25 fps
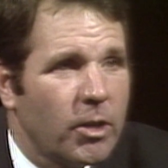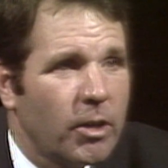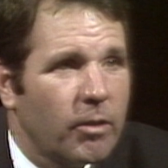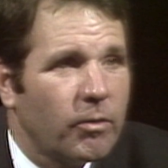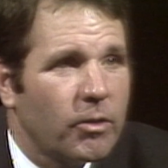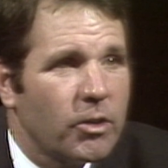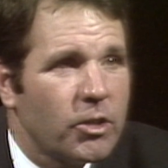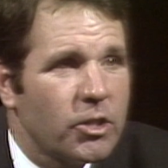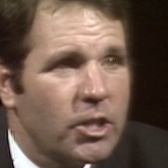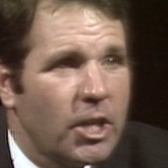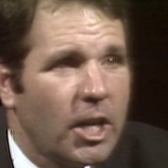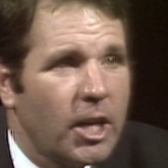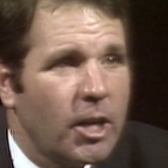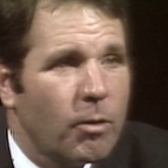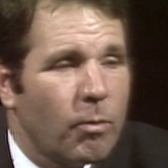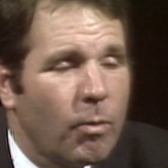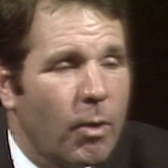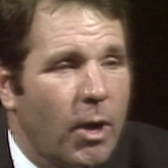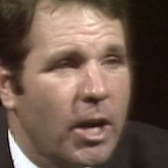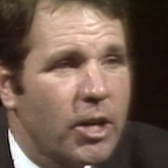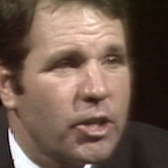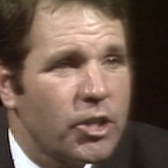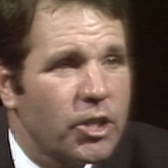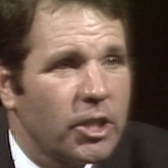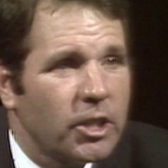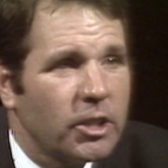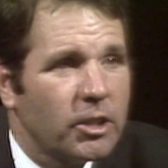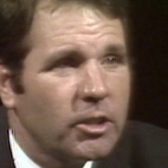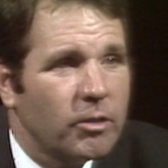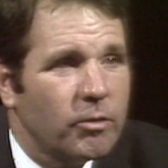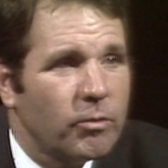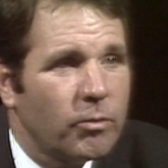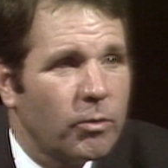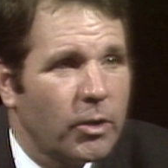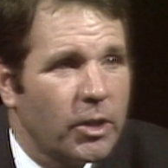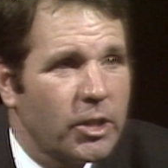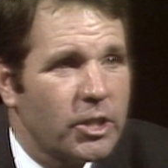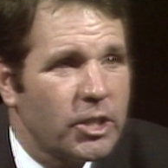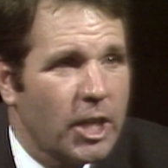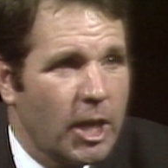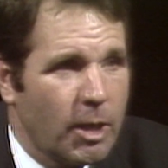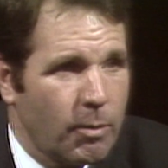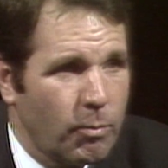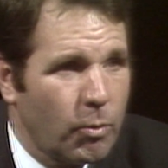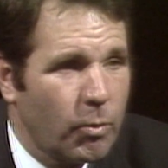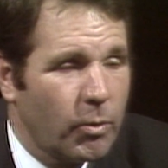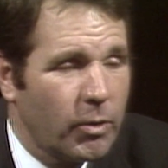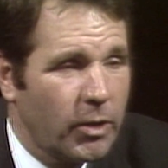if the state of Washington, for example,